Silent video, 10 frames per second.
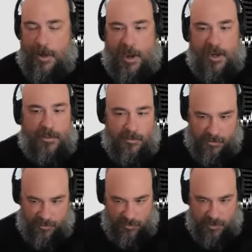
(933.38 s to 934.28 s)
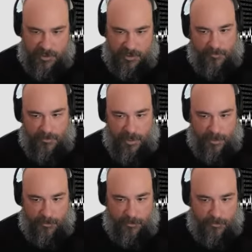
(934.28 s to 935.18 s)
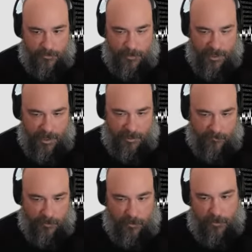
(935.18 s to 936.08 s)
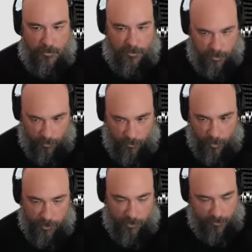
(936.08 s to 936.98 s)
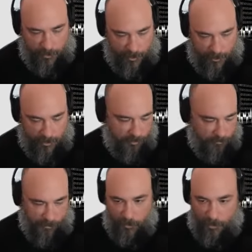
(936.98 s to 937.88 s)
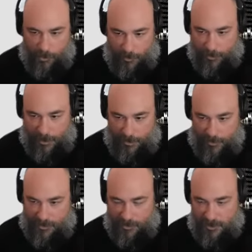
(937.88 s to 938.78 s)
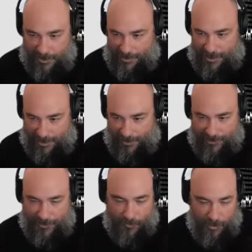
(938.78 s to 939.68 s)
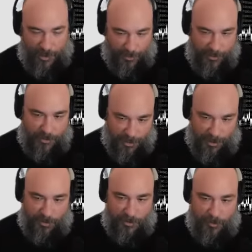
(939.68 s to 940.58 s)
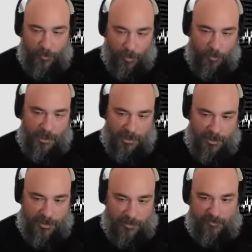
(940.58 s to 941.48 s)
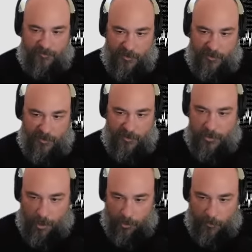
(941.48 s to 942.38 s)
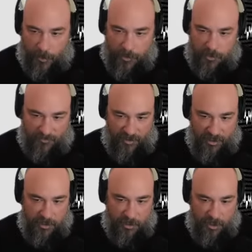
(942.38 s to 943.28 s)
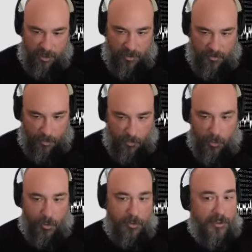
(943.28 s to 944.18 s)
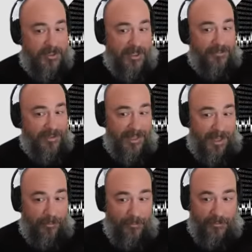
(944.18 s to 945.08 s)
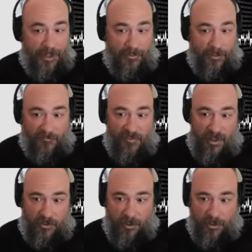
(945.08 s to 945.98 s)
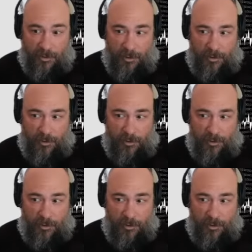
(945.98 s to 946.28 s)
I can accept that behavior to a point. A lot of these people, a lot of society can't. But to a point, we can accept failure on our personal device, but we won't accept the same level of failure